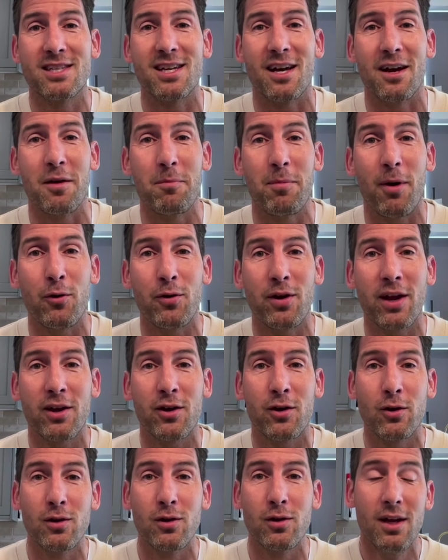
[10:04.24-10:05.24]
Bo
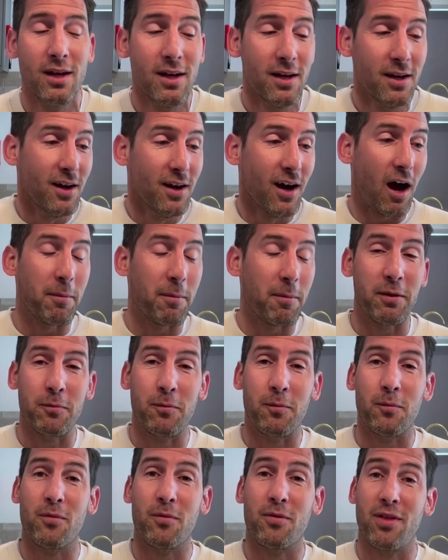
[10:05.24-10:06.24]
Nickel, I
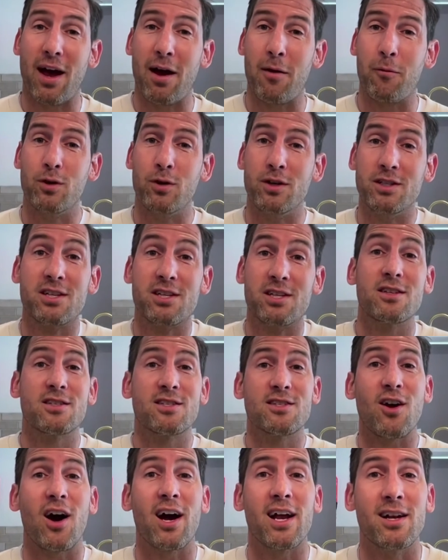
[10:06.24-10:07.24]
mean, that would
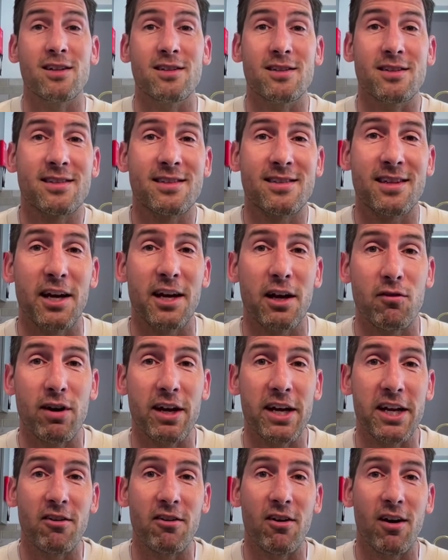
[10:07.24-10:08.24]
silence the
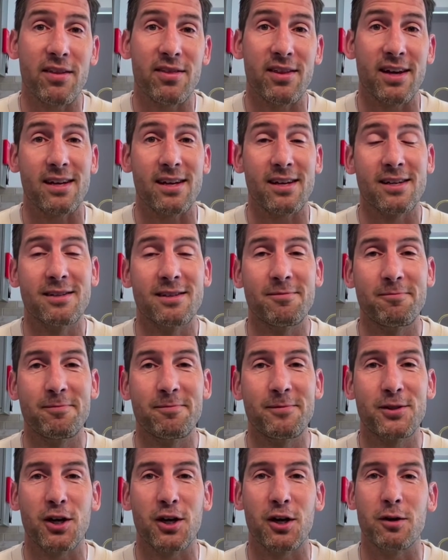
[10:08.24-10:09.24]
arena, I think.
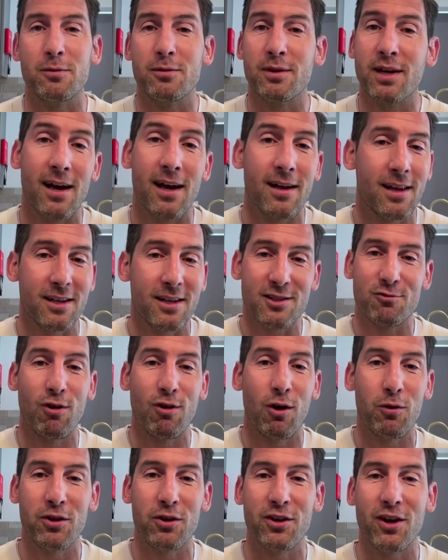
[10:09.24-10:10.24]
So yeah, let's
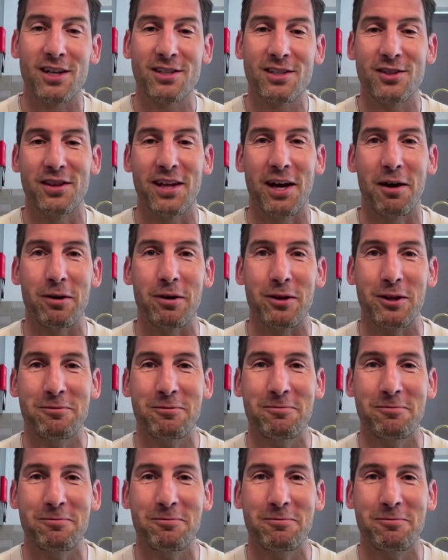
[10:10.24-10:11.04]
roll the dice on that one.